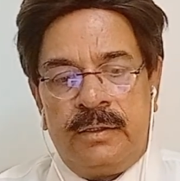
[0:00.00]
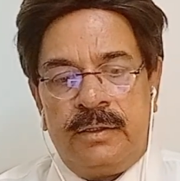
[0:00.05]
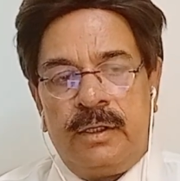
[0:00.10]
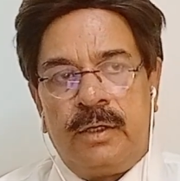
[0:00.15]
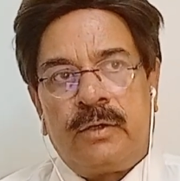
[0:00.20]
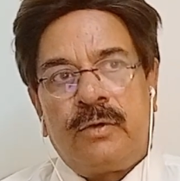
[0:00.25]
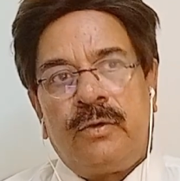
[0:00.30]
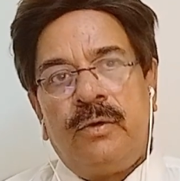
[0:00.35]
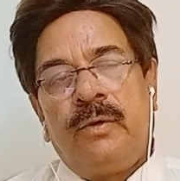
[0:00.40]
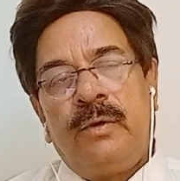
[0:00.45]

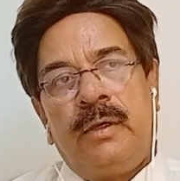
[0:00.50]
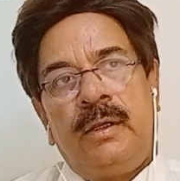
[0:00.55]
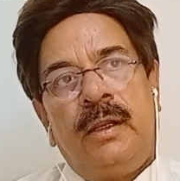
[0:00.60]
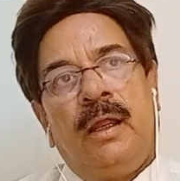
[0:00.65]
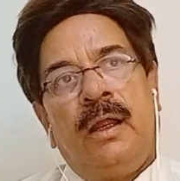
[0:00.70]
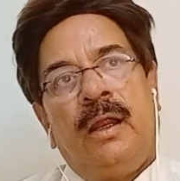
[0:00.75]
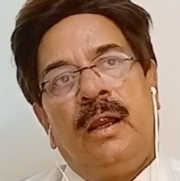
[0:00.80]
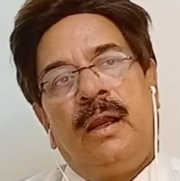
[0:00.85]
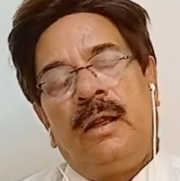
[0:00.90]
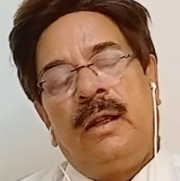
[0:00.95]

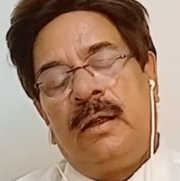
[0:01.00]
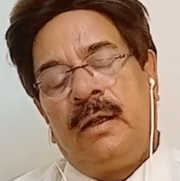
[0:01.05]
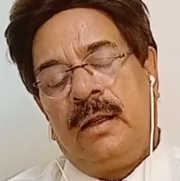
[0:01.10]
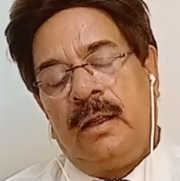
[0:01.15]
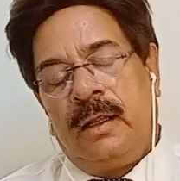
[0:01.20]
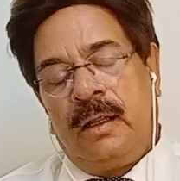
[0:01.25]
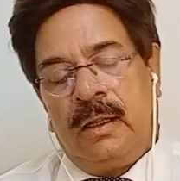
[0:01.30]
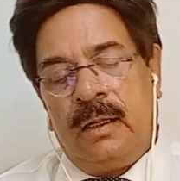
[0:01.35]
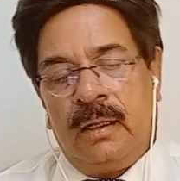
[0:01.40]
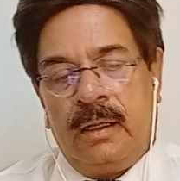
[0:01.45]
zirconia
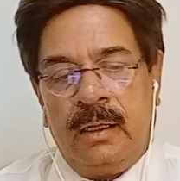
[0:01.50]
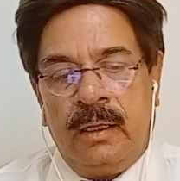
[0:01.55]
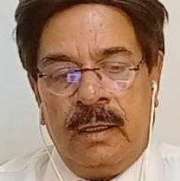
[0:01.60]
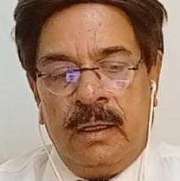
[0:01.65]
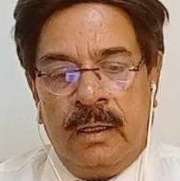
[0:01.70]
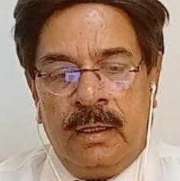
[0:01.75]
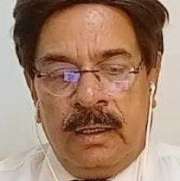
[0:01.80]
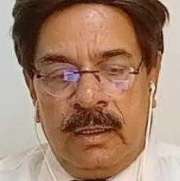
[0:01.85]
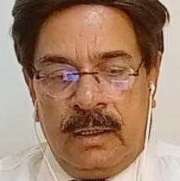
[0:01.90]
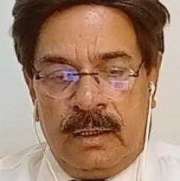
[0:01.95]

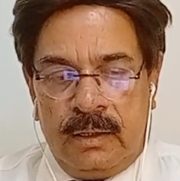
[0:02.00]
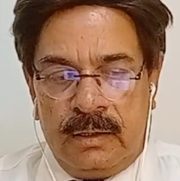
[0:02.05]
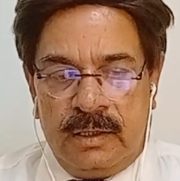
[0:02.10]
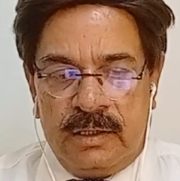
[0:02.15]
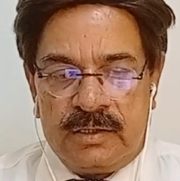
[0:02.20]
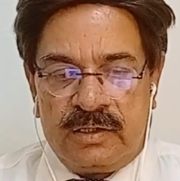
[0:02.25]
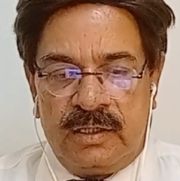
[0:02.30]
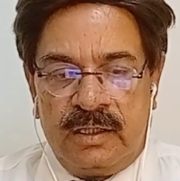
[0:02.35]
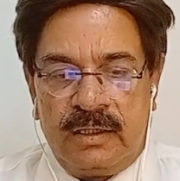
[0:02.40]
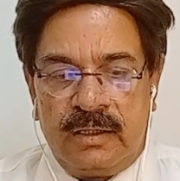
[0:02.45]
and
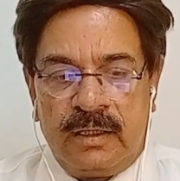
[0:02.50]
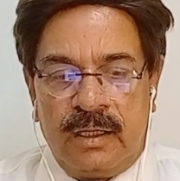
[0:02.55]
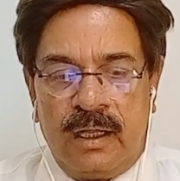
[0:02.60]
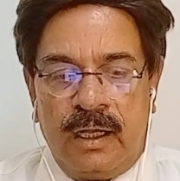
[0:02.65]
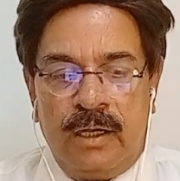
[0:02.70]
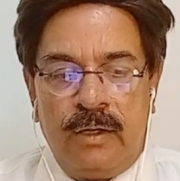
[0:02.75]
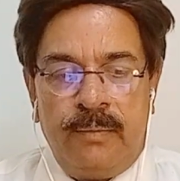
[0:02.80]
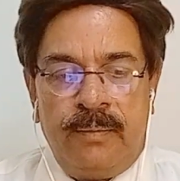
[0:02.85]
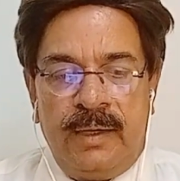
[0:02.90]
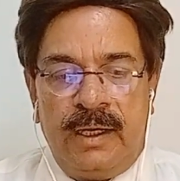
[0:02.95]
this thing
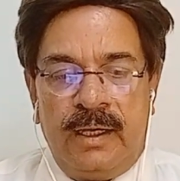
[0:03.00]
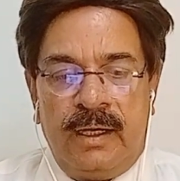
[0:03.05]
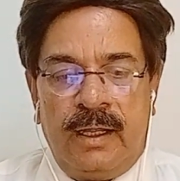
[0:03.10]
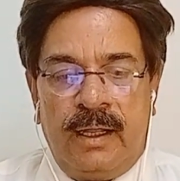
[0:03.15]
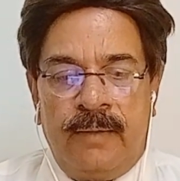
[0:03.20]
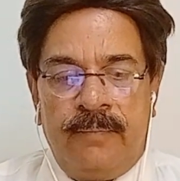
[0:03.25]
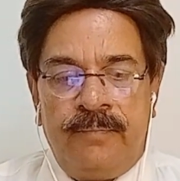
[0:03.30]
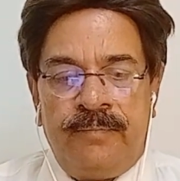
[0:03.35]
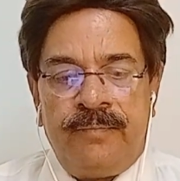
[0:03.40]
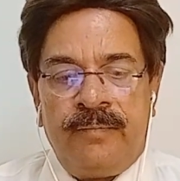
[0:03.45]

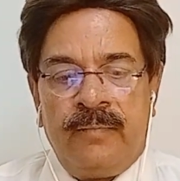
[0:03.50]
alumina.